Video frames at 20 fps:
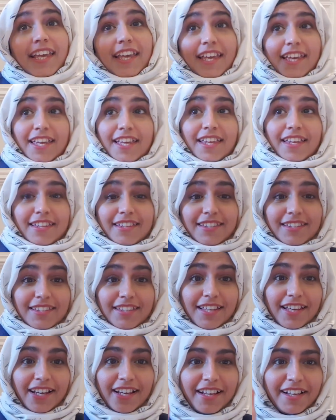
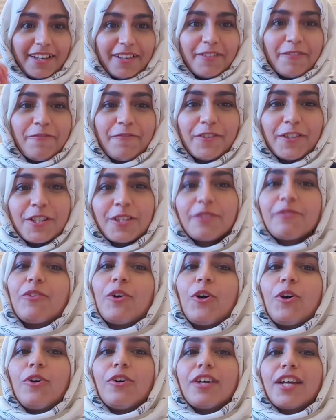is, first of
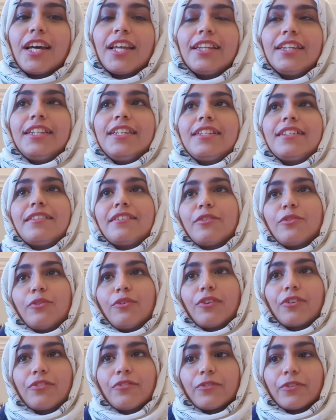all, at least in
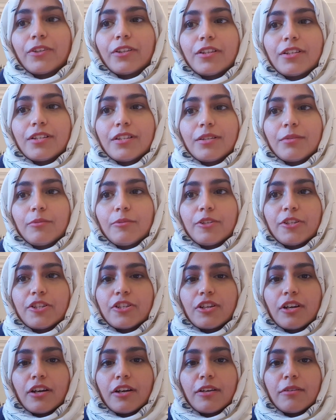Oxford, which
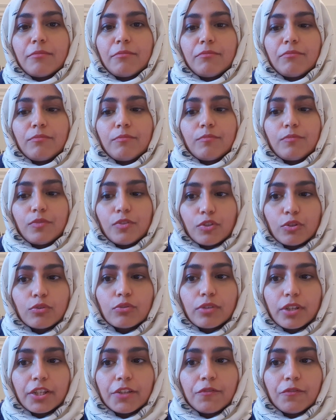I'm so
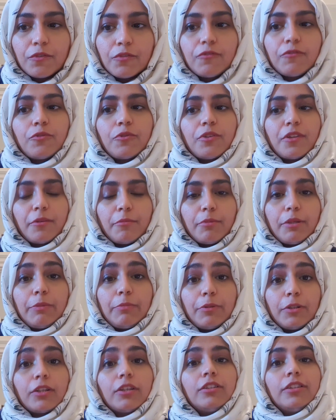grateful for that
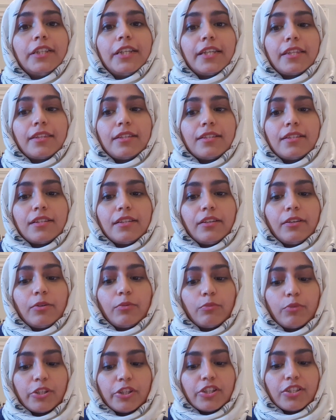people are like this here,
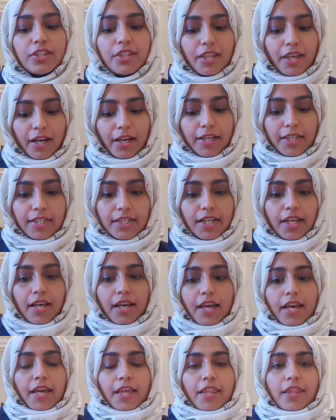which is that
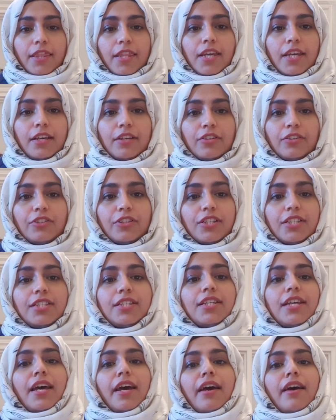they
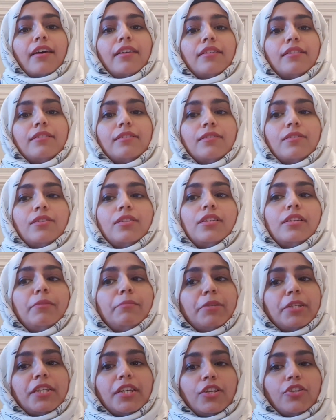understand the
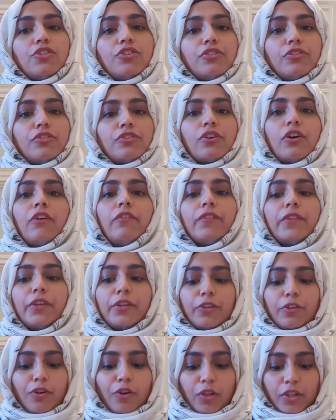limitations of
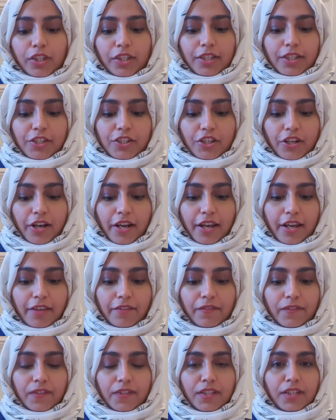their knowledge. I
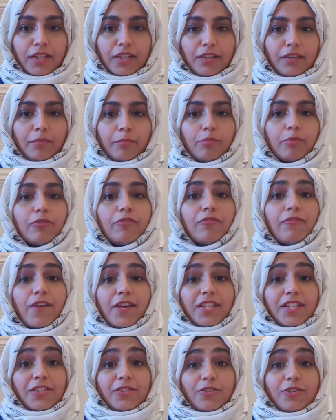have seen
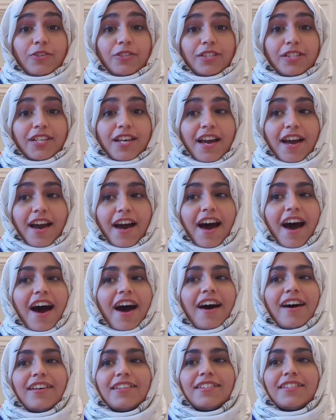professors
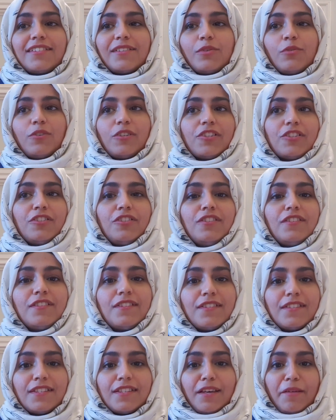ask questions
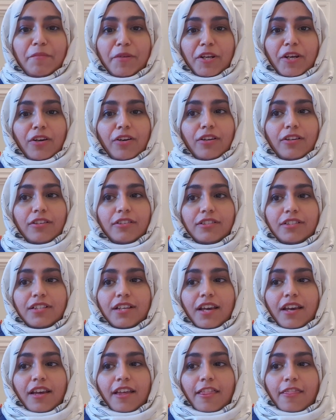in seminars
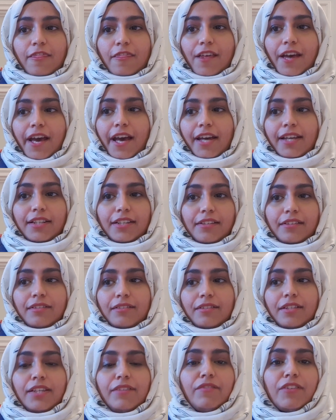that
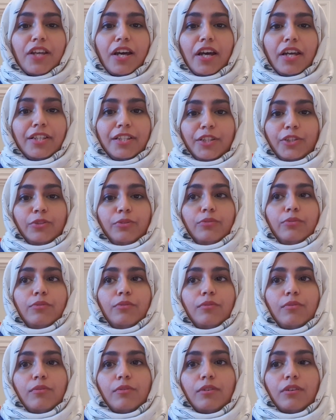even I knew
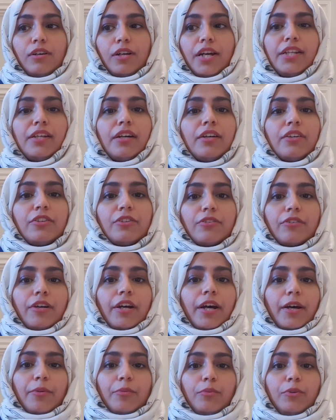or an
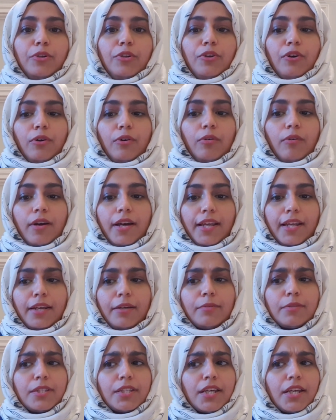undergrad would know, and
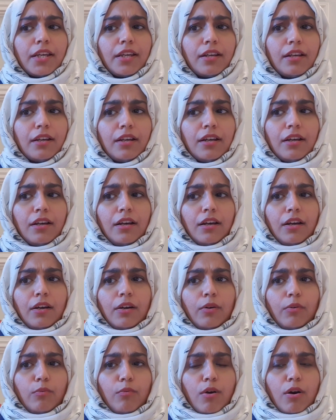I was like,
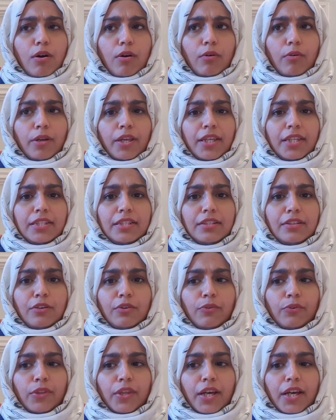whoa, he didn't
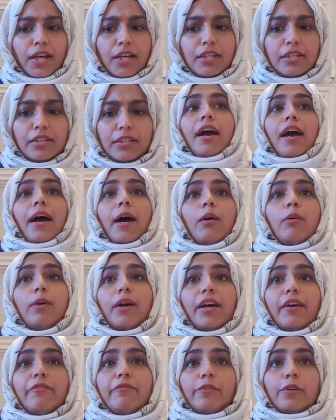know that?
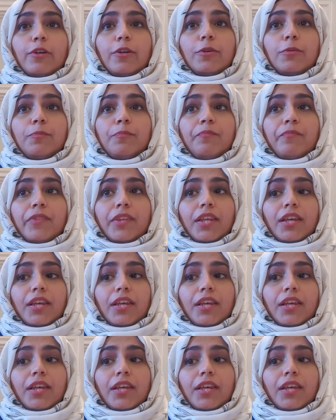However,